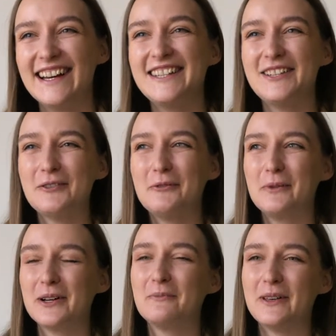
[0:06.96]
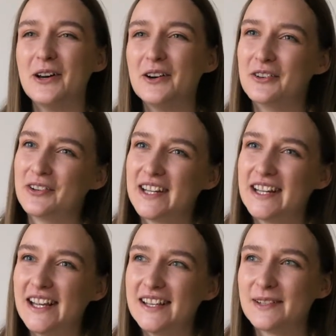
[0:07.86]
You will be
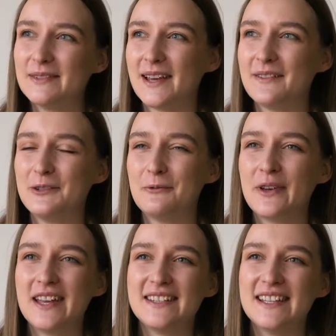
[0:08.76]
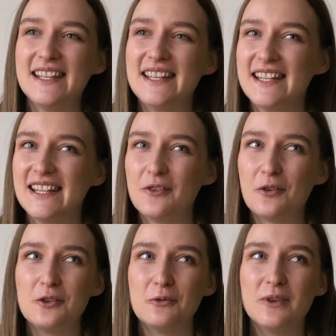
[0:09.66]
hungry. Sometimes you won't get to eat,
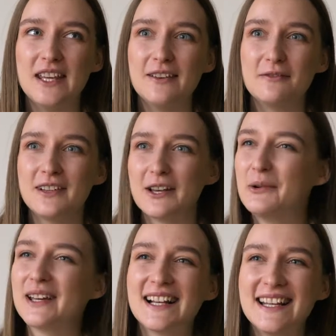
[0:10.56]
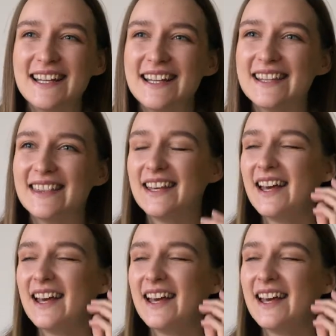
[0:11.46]
or you'll eat really quickly. And